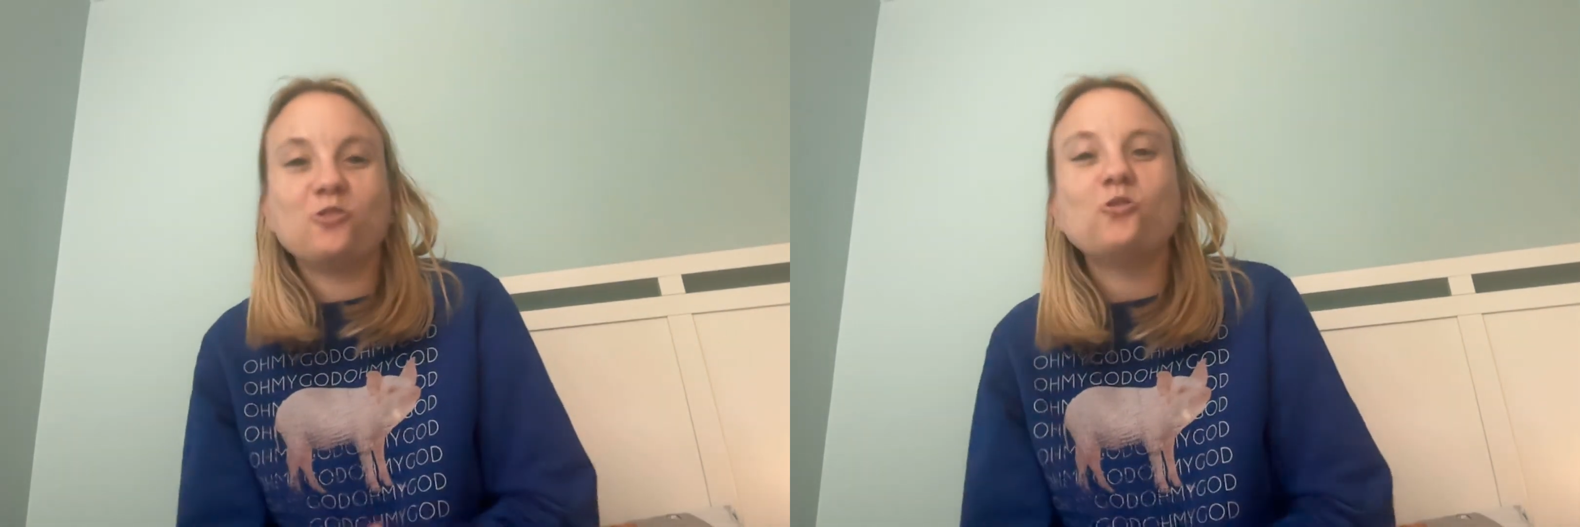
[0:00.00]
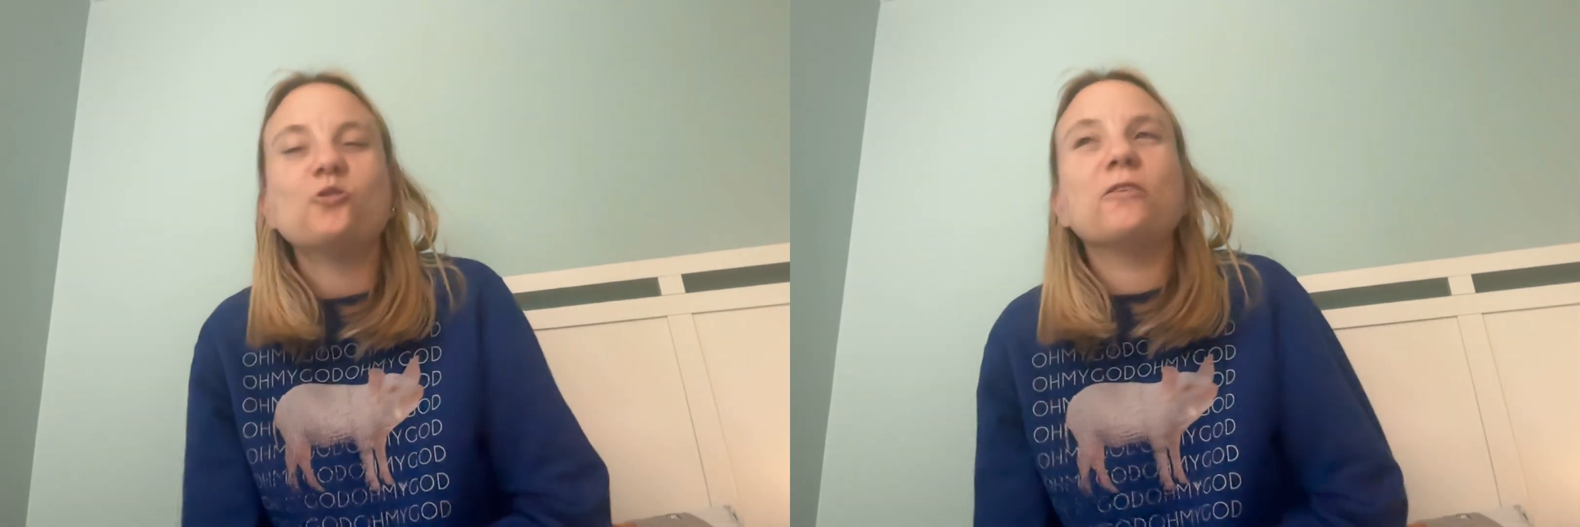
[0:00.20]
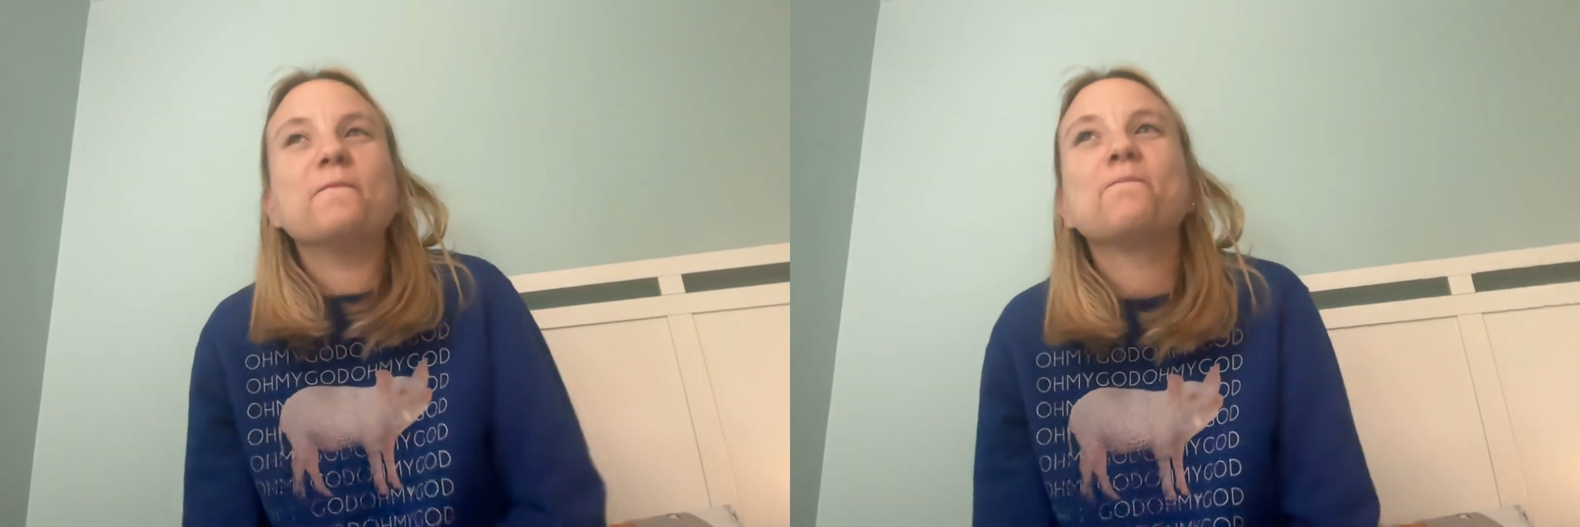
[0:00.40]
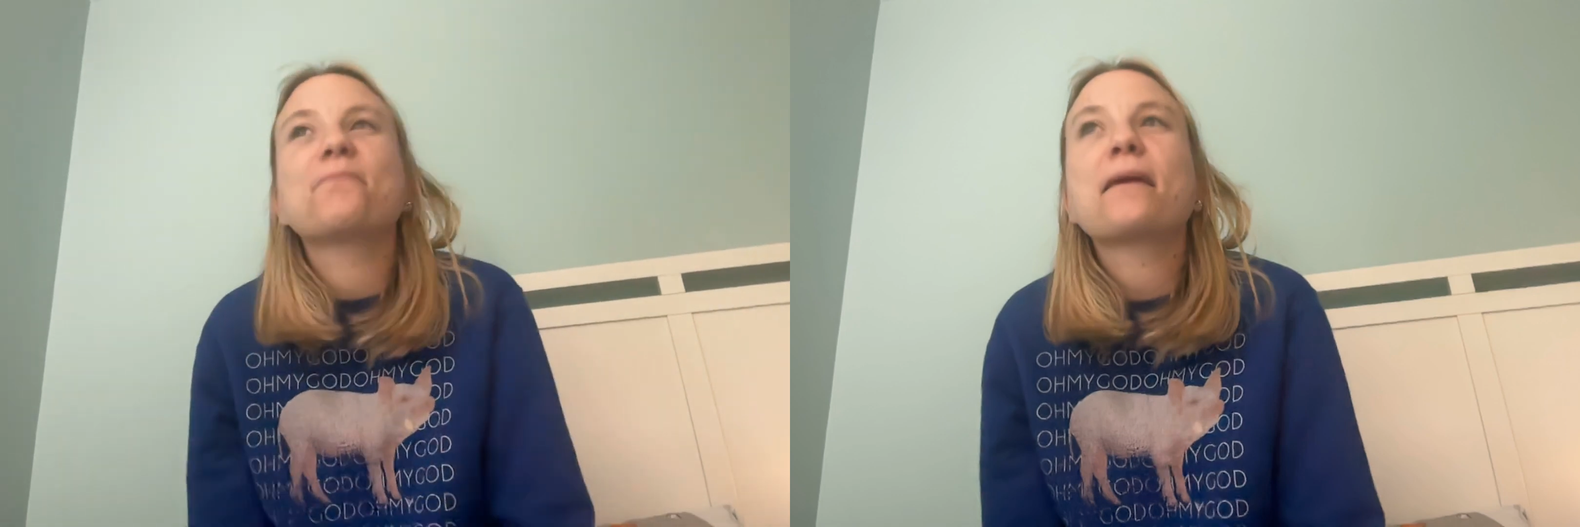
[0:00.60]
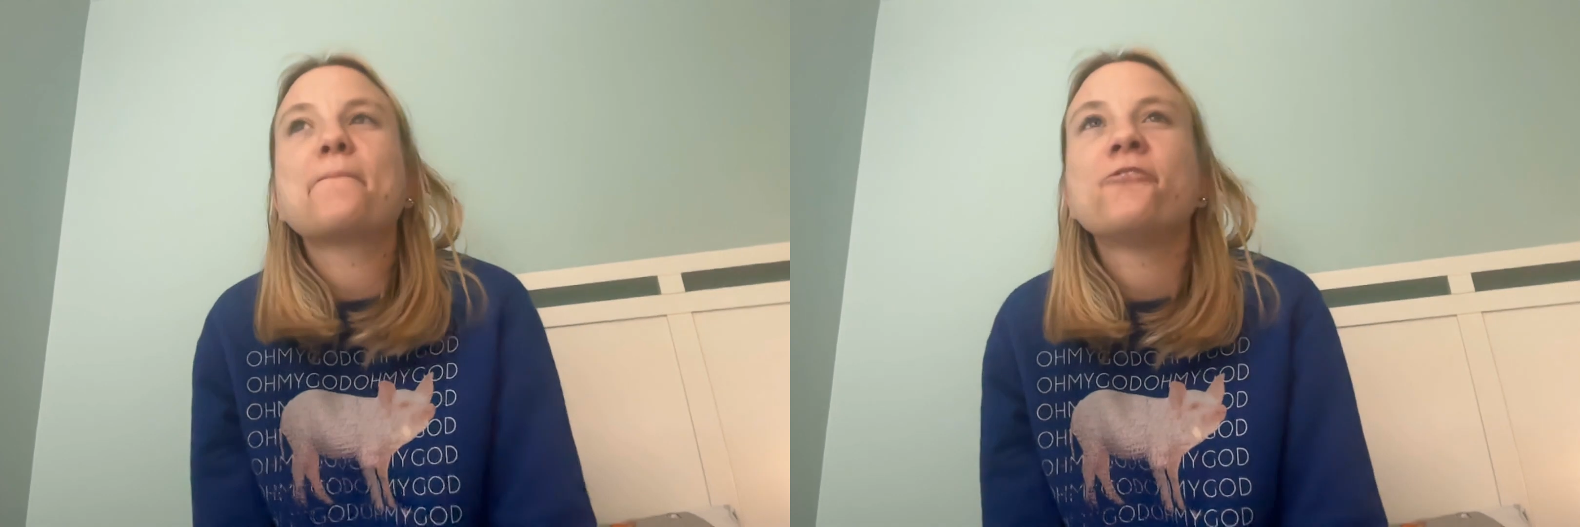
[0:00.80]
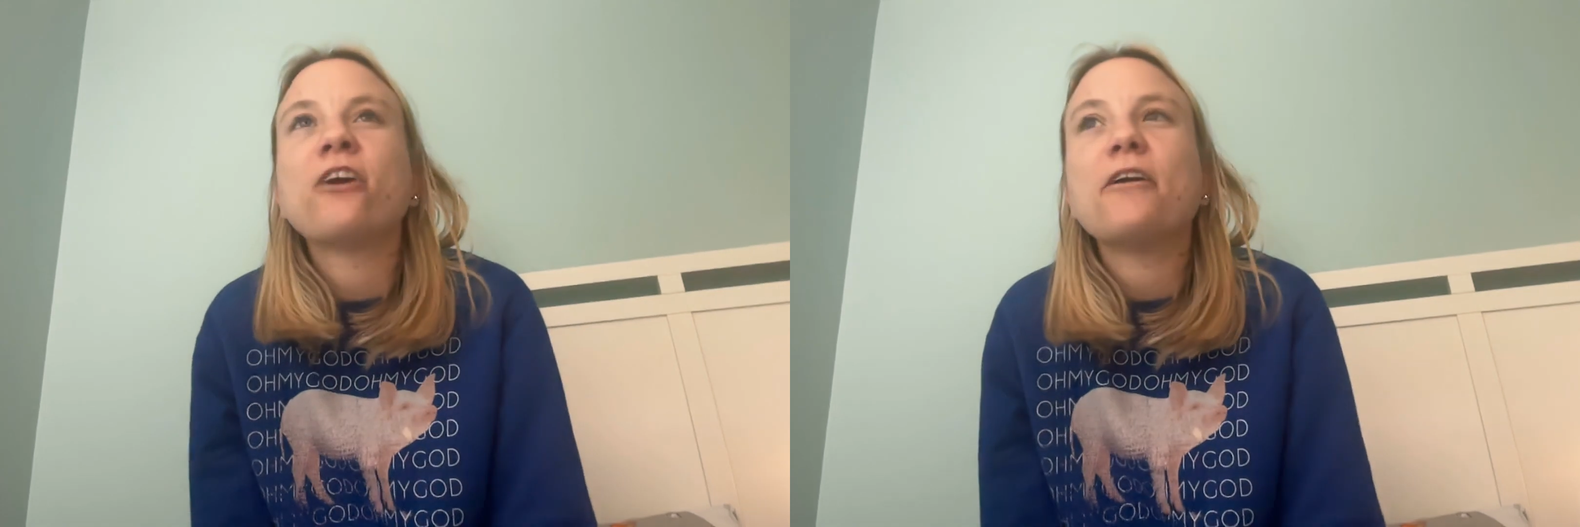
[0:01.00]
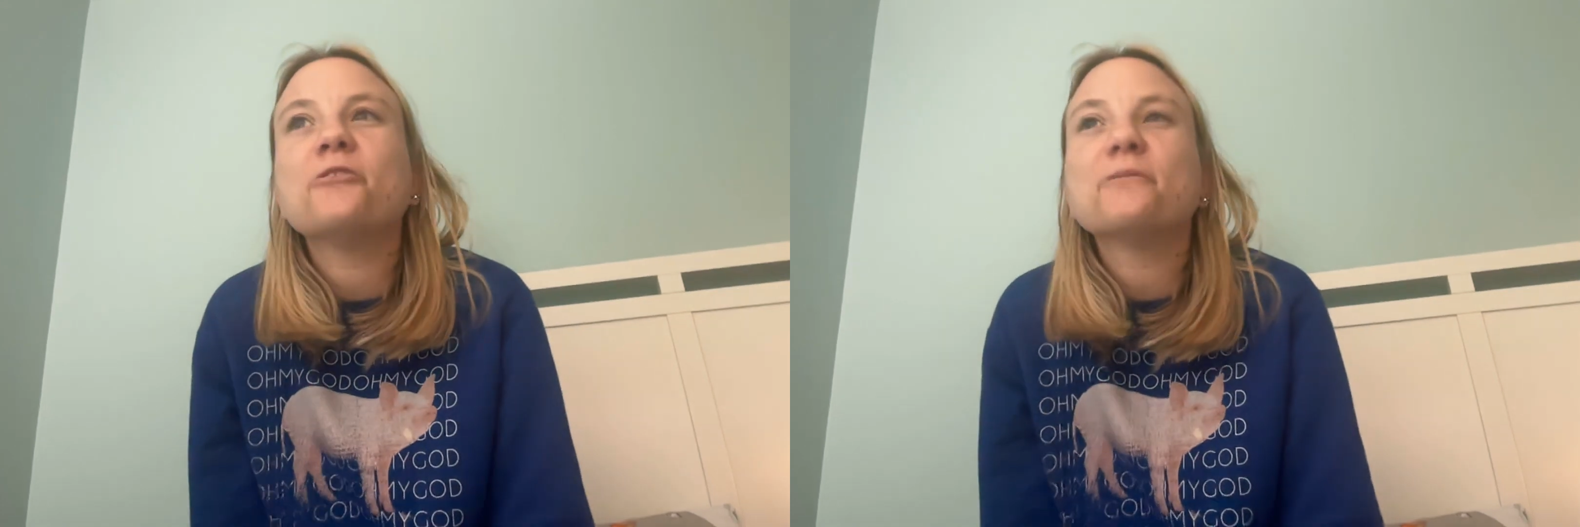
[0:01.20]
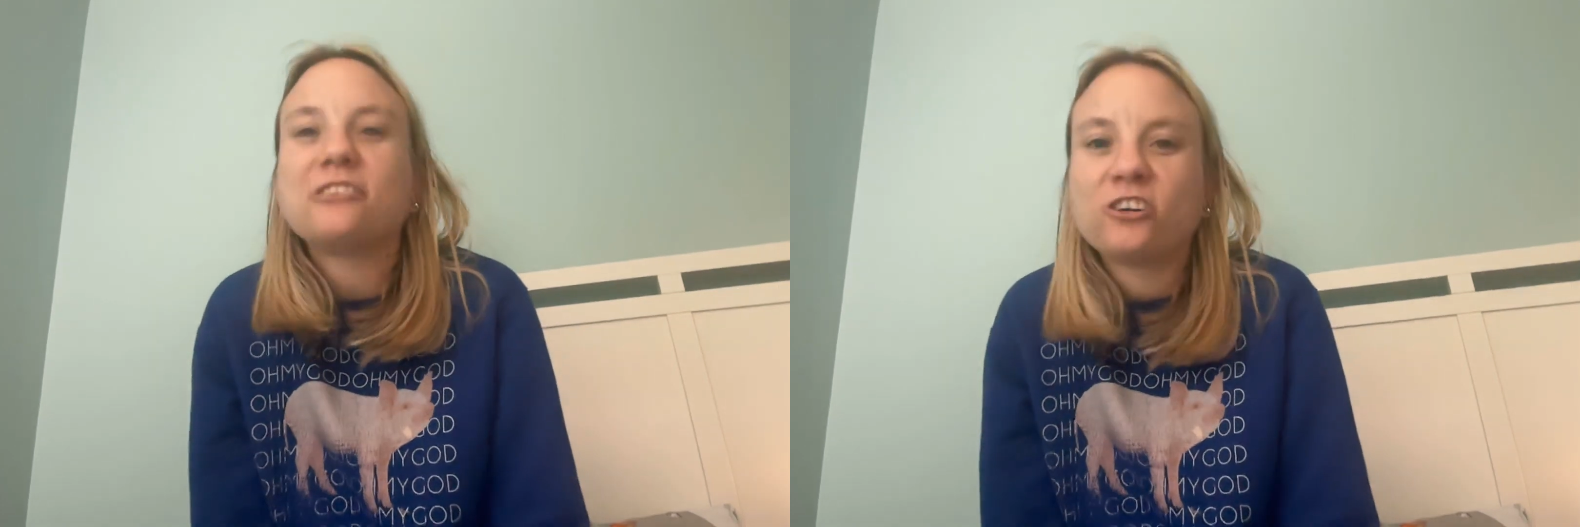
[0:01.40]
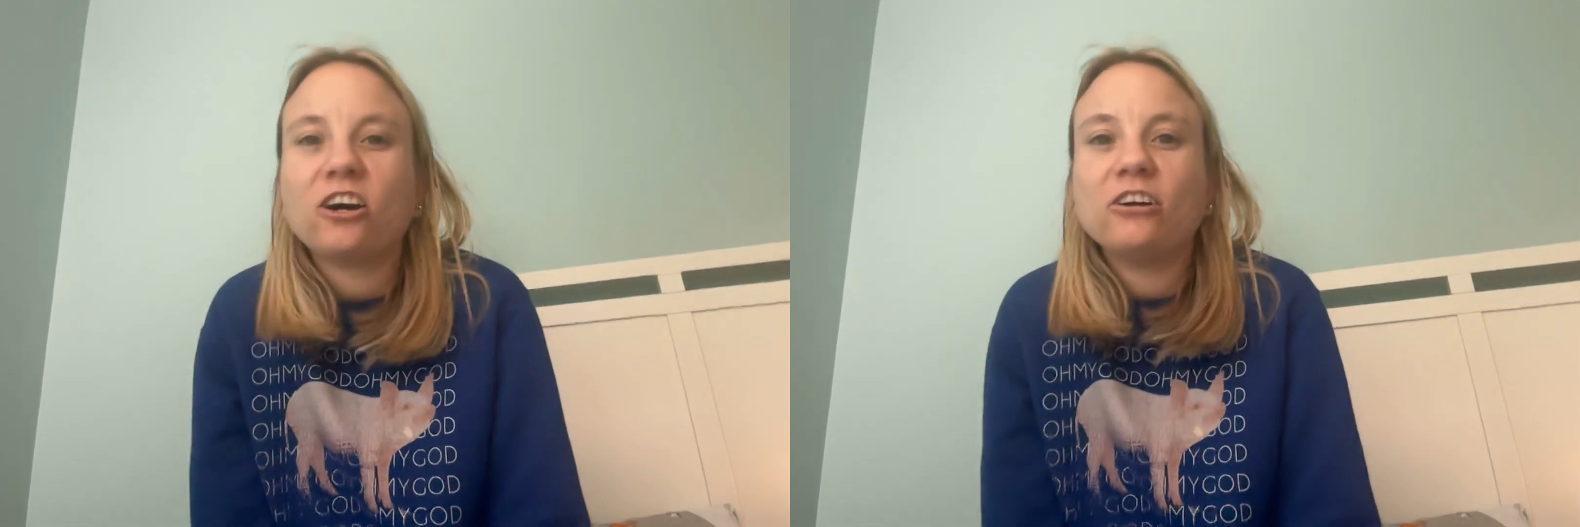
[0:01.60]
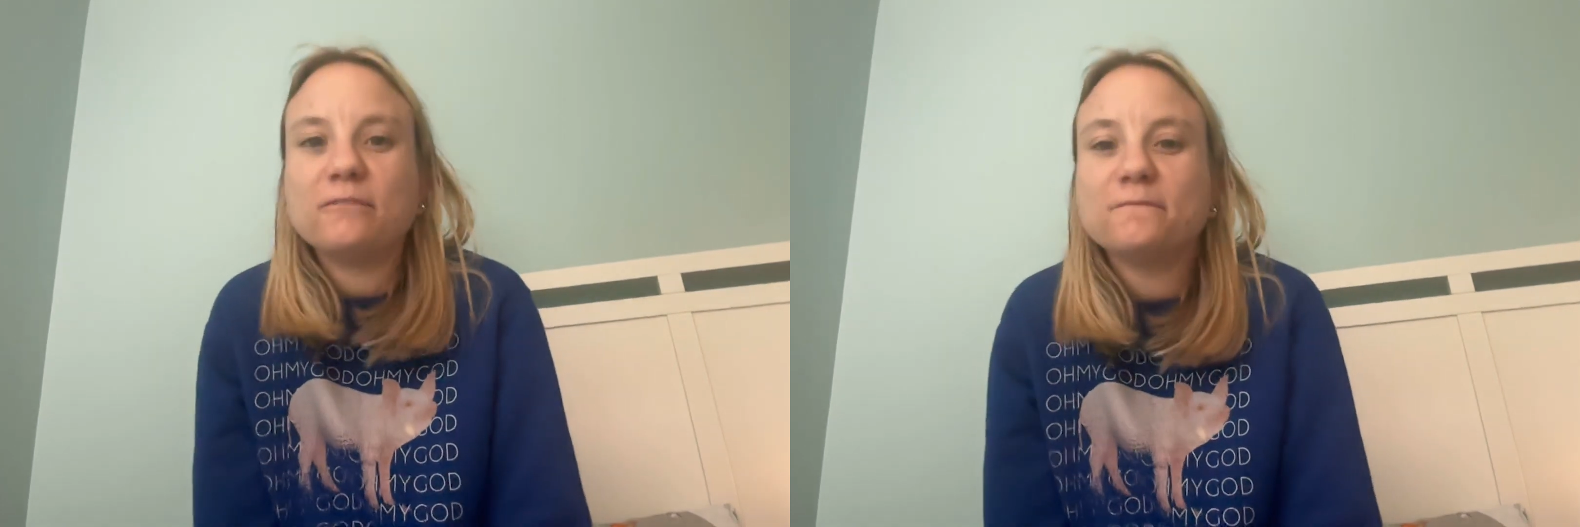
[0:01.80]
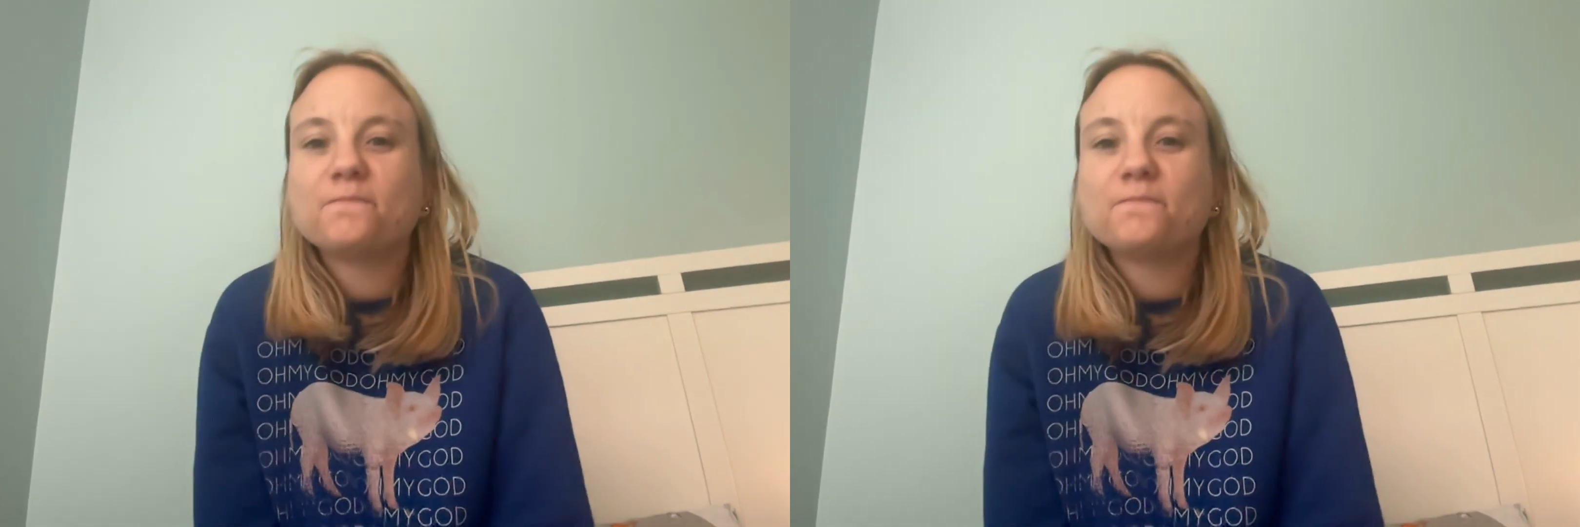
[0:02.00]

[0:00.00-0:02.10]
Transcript: Ooh, probably Tarte.